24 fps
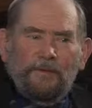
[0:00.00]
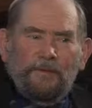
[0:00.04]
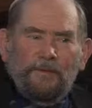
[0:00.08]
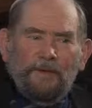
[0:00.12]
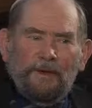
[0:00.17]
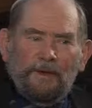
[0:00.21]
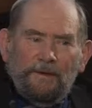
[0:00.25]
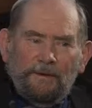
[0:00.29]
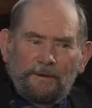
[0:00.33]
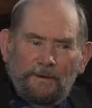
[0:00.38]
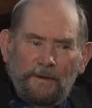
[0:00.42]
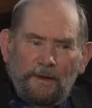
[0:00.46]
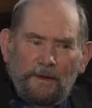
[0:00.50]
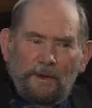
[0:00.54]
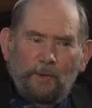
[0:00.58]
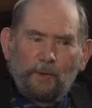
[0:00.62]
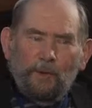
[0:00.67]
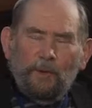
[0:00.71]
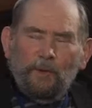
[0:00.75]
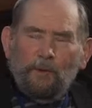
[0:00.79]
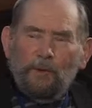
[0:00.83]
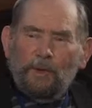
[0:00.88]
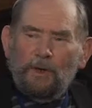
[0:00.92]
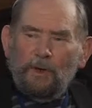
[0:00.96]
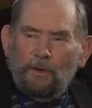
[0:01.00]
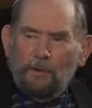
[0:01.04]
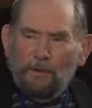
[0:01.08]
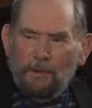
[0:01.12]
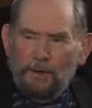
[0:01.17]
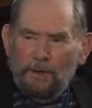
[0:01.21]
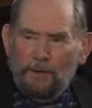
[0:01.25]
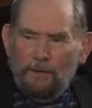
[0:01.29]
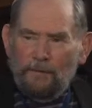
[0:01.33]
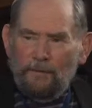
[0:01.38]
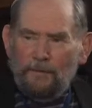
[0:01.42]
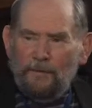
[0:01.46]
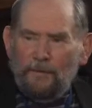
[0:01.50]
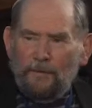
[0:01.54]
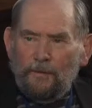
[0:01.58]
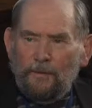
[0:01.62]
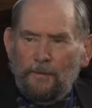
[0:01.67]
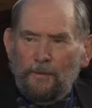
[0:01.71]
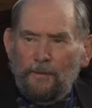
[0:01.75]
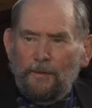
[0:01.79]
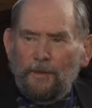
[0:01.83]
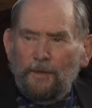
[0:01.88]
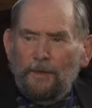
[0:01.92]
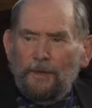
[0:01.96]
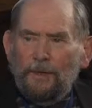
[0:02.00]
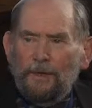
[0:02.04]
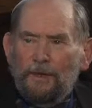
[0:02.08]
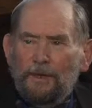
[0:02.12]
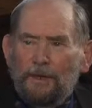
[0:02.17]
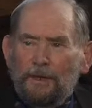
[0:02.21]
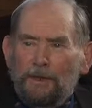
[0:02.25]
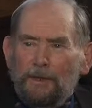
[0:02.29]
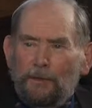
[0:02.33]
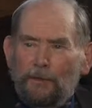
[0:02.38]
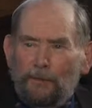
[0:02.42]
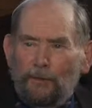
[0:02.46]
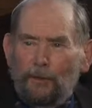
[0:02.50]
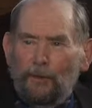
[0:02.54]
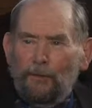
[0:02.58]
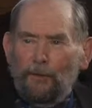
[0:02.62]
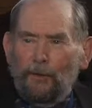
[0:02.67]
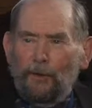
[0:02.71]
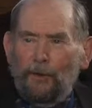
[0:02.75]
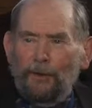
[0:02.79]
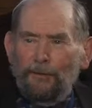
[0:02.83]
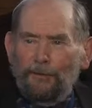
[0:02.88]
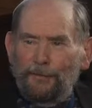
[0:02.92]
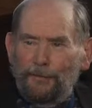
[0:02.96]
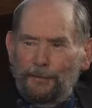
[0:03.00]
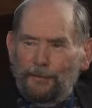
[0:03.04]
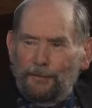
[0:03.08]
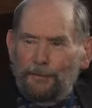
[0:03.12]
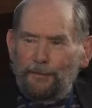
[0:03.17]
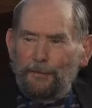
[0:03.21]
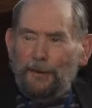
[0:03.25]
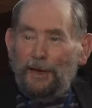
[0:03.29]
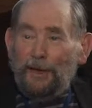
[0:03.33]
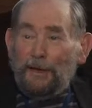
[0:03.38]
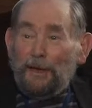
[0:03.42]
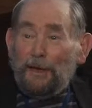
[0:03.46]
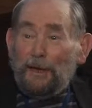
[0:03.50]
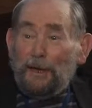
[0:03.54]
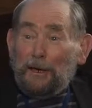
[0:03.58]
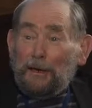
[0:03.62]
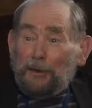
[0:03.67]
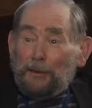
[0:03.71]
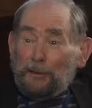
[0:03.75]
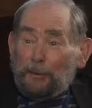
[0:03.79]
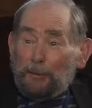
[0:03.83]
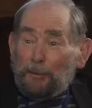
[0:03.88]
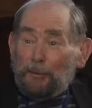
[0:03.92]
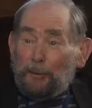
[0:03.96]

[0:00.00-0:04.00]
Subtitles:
The first thing we were looking for is to solve a finite